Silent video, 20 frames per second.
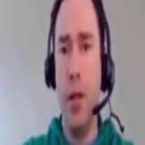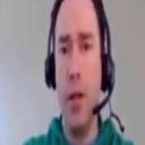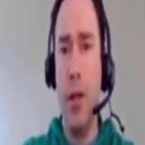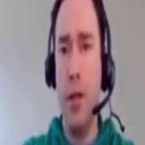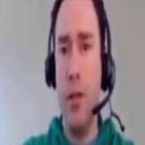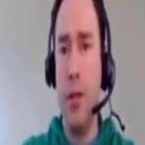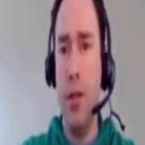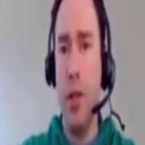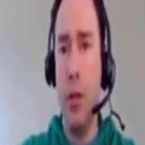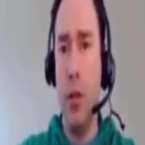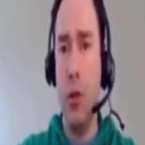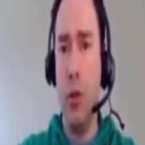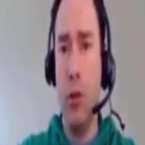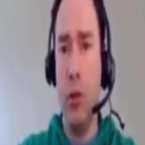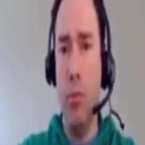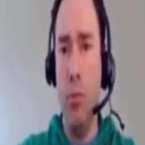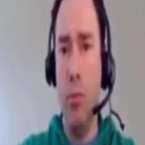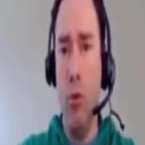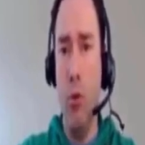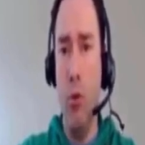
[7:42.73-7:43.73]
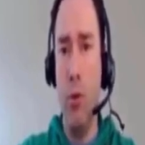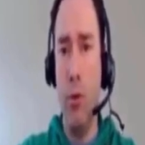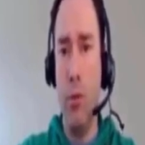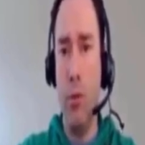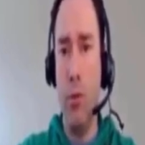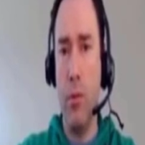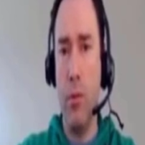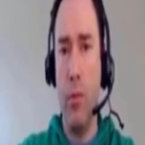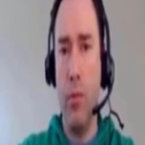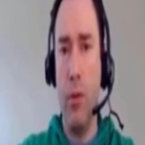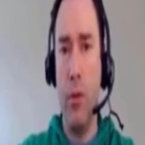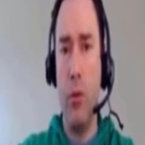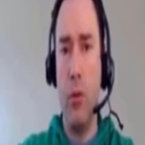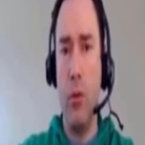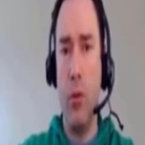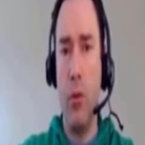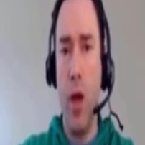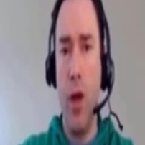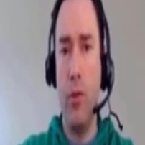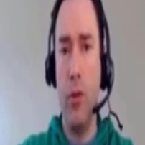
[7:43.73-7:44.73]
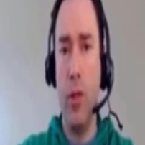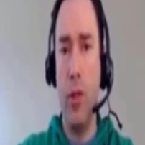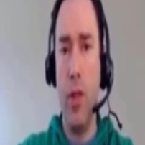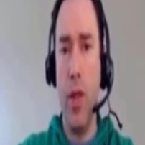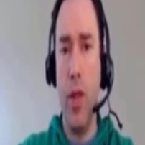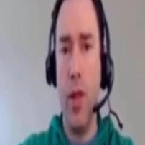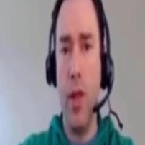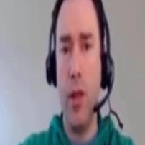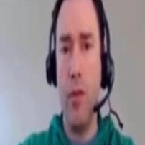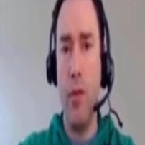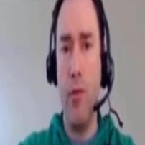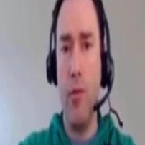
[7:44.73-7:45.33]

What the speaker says: his central pawns. So after knight